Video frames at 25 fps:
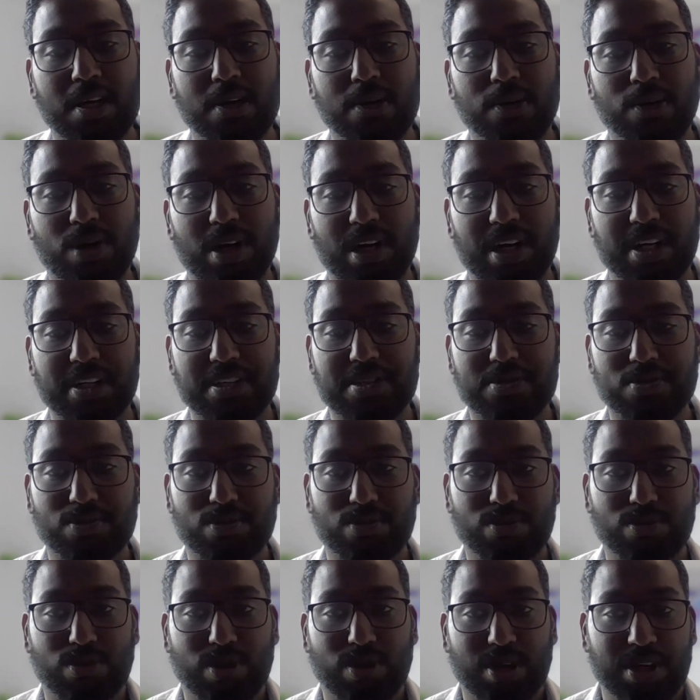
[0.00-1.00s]
Whereas
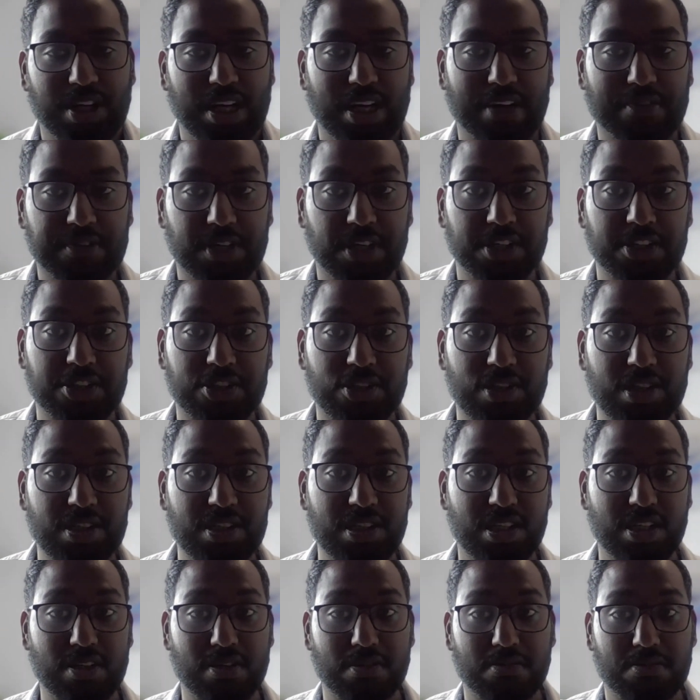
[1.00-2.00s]
when you have countries
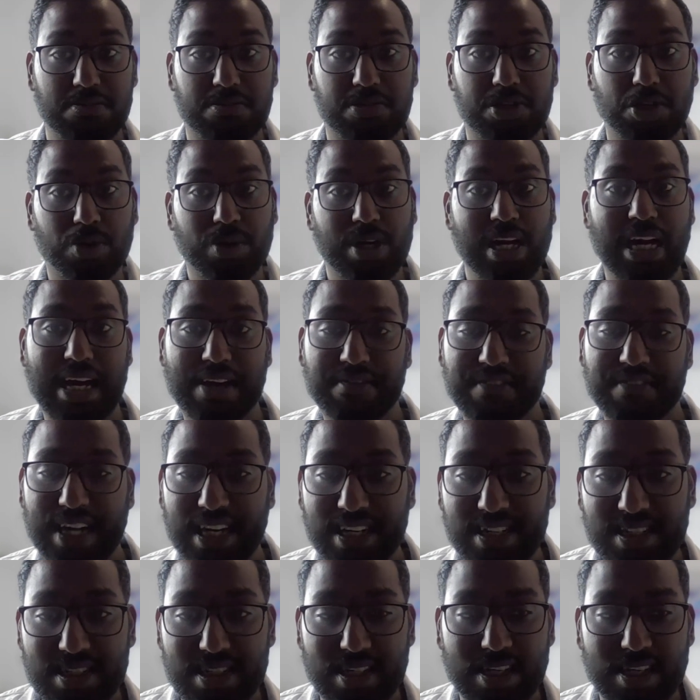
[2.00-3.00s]
that don't have
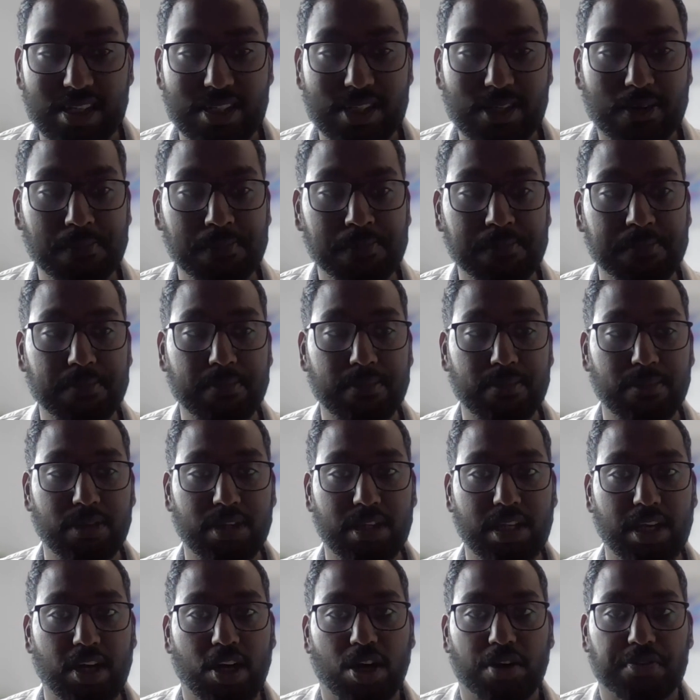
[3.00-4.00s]
access,
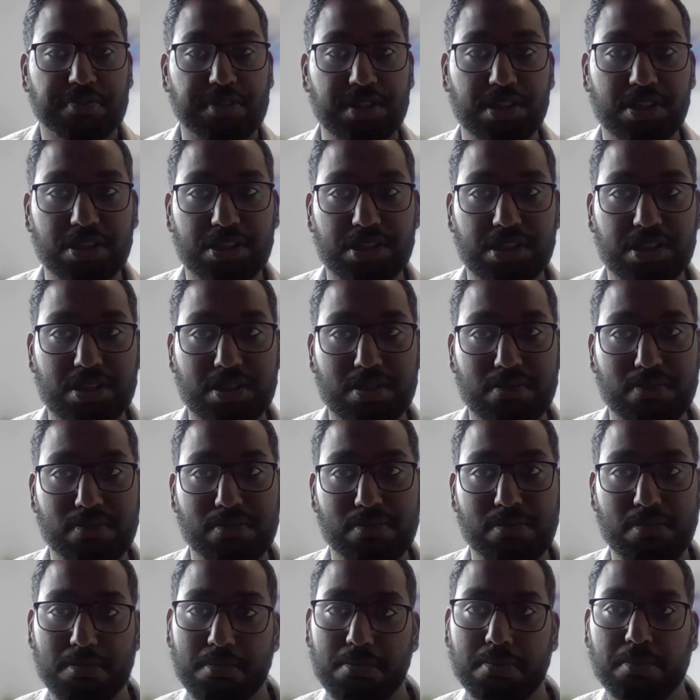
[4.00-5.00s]
they're often just
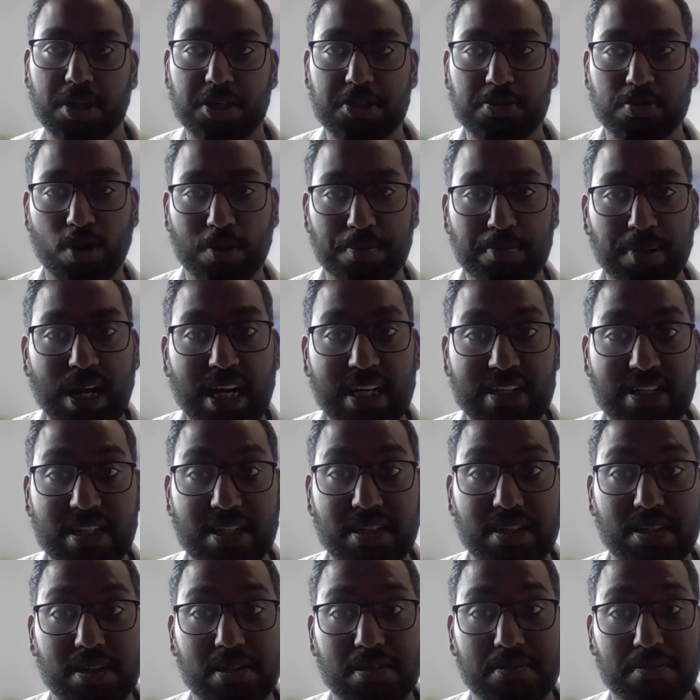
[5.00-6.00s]
much more
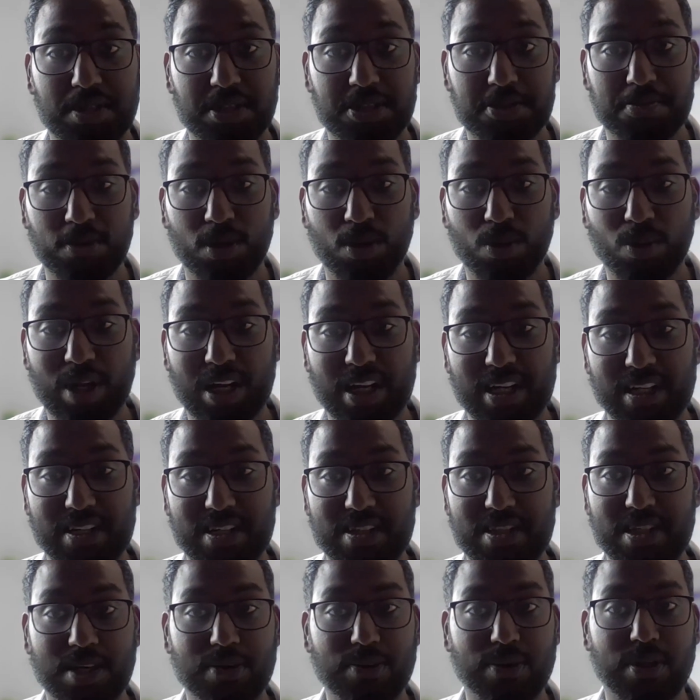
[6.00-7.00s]
practical, much more willing to
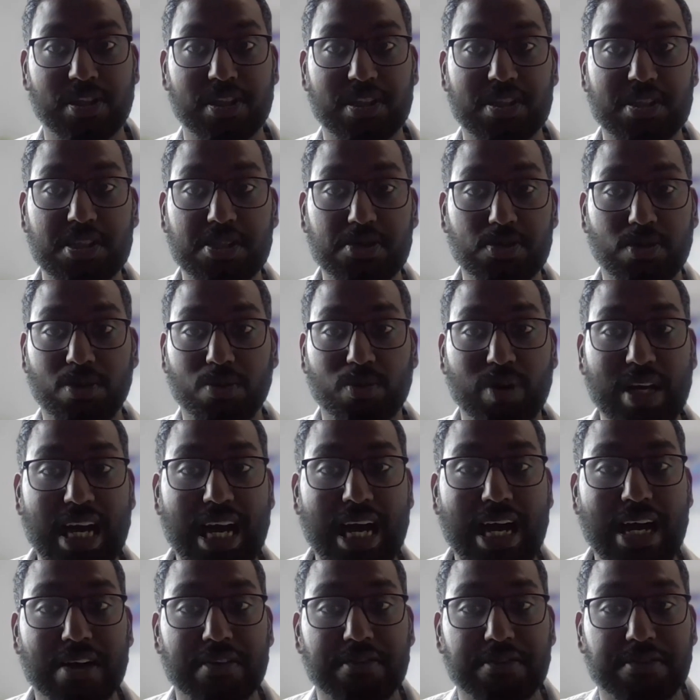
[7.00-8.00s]
say, well, this is what we
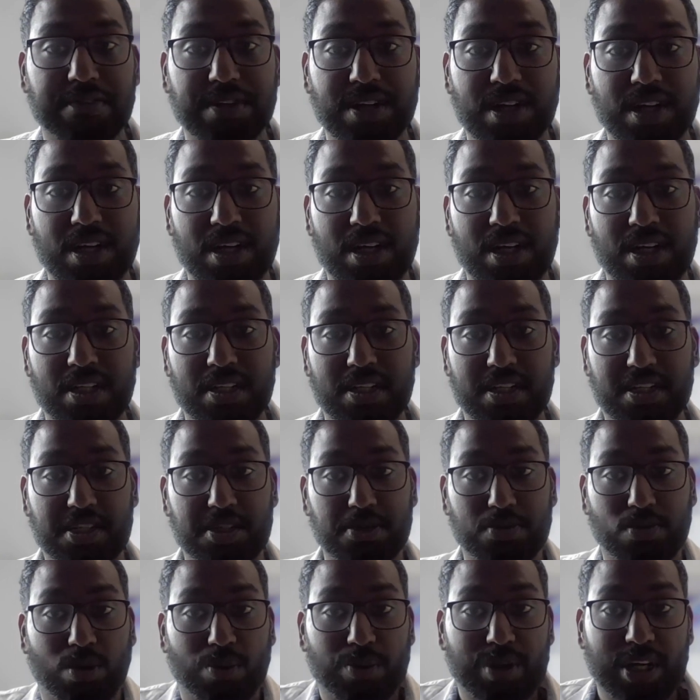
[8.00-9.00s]
have, this
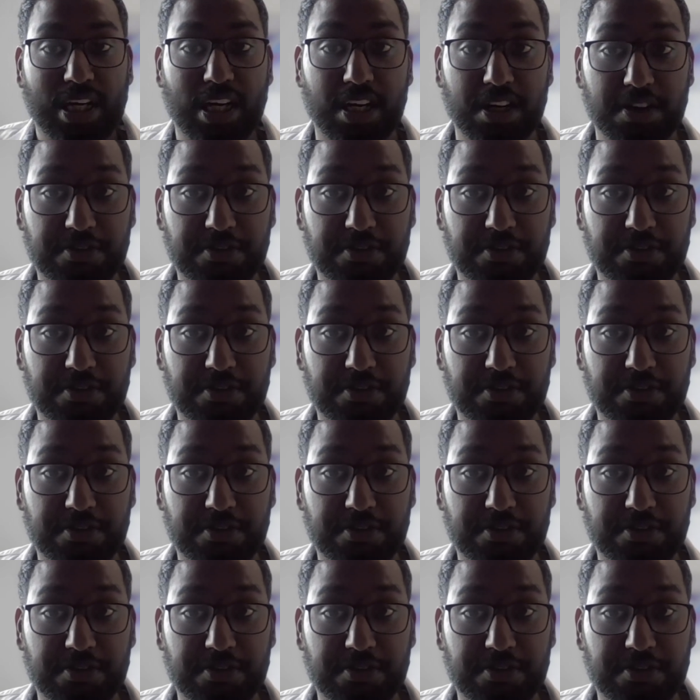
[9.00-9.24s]
is what we can